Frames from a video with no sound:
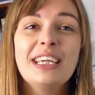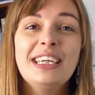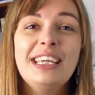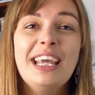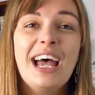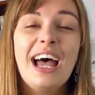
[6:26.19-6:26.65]

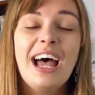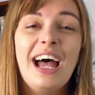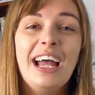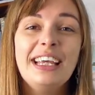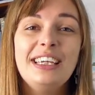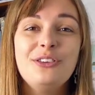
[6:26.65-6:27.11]
yeah,
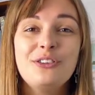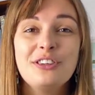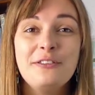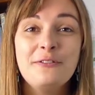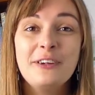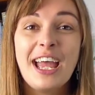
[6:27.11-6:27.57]
I
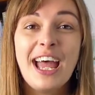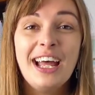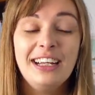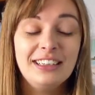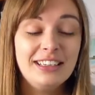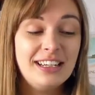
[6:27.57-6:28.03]
usually forget
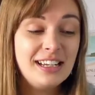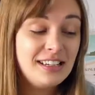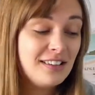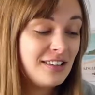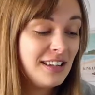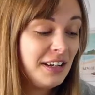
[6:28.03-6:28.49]
and it
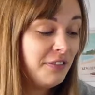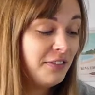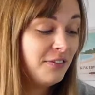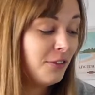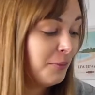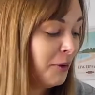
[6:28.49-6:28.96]
doesn't
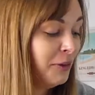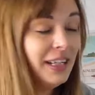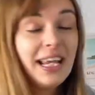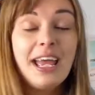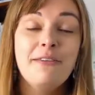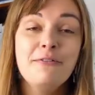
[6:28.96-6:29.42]
even remotely
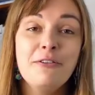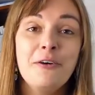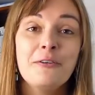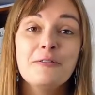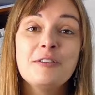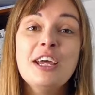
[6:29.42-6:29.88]
get
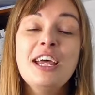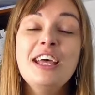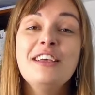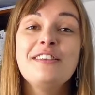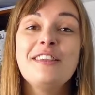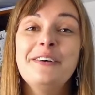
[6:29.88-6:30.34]
involved.
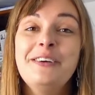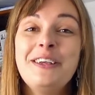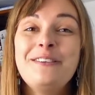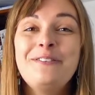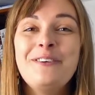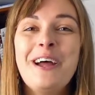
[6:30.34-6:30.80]
So
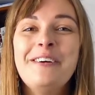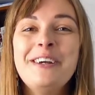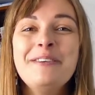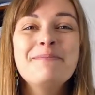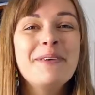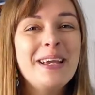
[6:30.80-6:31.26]
it's
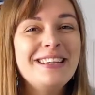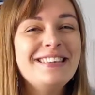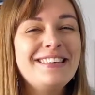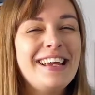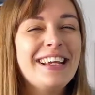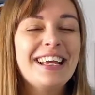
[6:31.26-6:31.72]
very
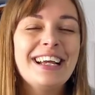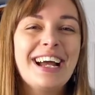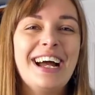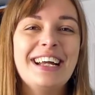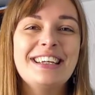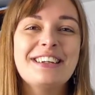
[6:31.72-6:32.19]
basic
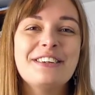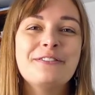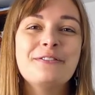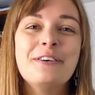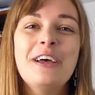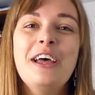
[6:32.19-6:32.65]
kind
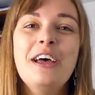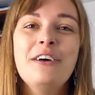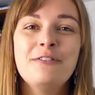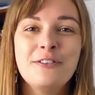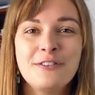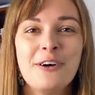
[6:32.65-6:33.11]
of
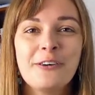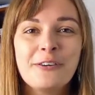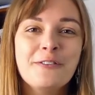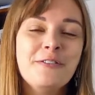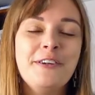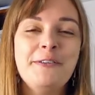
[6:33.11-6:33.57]

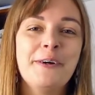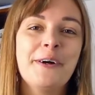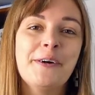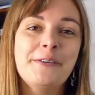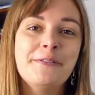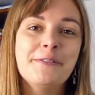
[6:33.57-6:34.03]
photography we're
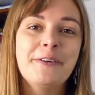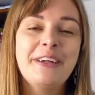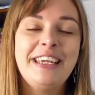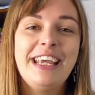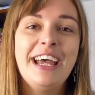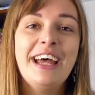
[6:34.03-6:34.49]
going for
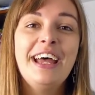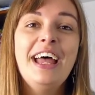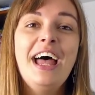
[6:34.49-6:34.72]
here.